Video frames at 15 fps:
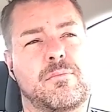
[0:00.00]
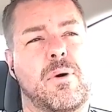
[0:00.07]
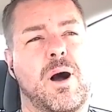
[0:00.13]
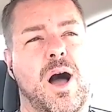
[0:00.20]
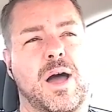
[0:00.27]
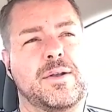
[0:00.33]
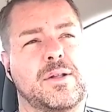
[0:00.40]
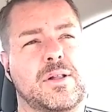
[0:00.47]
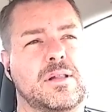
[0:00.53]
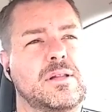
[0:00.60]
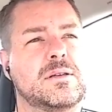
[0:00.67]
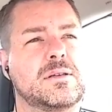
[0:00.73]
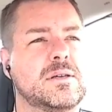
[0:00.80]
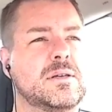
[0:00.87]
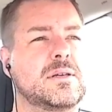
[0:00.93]
model
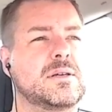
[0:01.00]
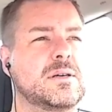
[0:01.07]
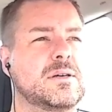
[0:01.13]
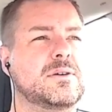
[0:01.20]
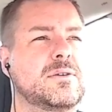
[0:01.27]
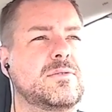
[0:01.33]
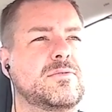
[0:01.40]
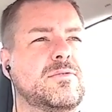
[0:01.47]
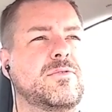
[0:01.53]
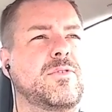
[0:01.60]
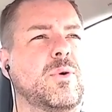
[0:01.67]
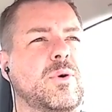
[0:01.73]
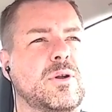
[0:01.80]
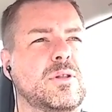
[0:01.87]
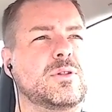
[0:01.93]

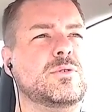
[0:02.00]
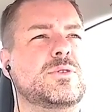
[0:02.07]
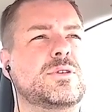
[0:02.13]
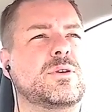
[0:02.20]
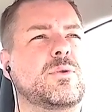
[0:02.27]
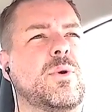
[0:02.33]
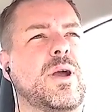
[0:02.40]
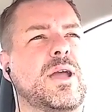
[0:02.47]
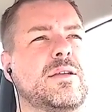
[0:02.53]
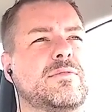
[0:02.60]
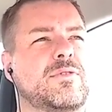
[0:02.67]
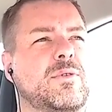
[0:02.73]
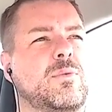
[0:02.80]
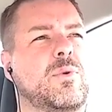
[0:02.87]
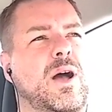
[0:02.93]
for losing
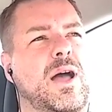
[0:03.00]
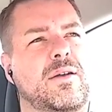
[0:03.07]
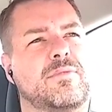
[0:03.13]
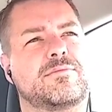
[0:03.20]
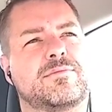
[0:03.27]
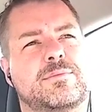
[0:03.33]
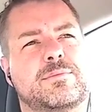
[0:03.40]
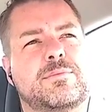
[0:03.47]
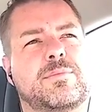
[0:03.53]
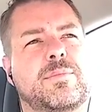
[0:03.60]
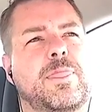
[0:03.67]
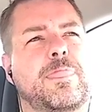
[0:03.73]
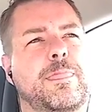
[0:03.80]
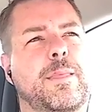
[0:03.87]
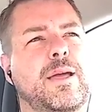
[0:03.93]
weight for what?
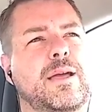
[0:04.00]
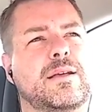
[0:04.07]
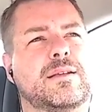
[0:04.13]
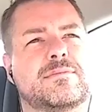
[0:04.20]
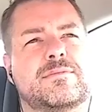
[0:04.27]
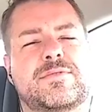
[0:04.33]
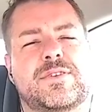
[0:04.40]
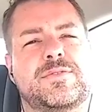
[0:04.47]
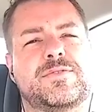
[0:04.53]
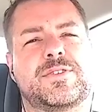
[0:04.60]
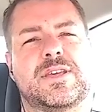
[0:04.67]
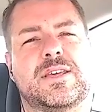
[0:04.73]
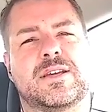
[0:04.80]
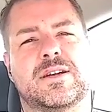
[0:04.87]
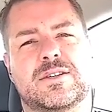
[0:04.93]

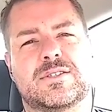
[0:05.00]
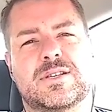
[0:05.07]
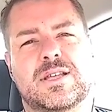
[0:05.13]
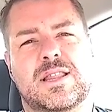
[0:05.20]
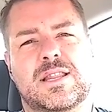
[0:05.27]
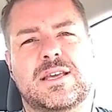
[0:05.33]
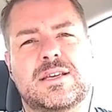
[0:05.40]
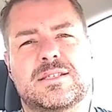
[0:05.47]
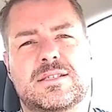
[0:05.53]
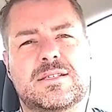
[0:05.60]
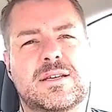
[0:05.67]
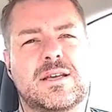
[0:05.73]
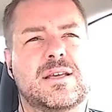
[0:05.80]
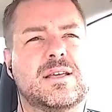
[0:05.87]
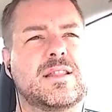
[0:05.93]
50 years at
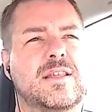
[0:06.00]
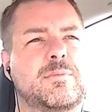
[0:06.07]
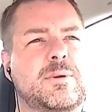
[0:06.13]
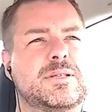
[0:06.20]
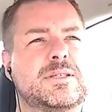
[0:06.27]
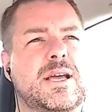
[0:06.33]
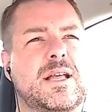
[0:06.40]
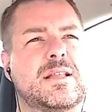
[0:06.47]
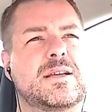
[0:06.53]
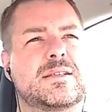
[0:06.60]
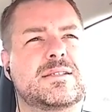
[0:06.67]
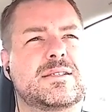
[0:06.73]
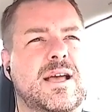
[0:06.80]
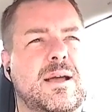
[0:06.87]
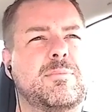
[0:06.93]
least? They've been
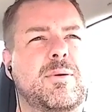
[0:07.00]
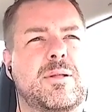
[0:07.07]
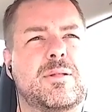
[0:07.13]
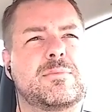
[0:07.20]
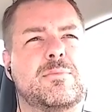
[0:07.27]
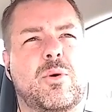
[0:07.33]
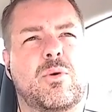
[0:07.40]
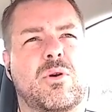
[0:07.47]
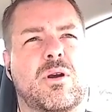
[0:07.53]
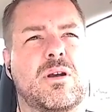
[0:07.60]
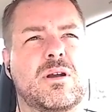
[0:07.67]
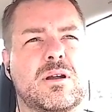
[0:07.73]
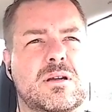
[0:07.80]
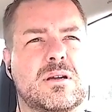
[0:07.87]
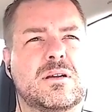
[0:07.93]
telling us that, probably
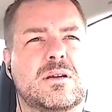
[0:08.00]
more.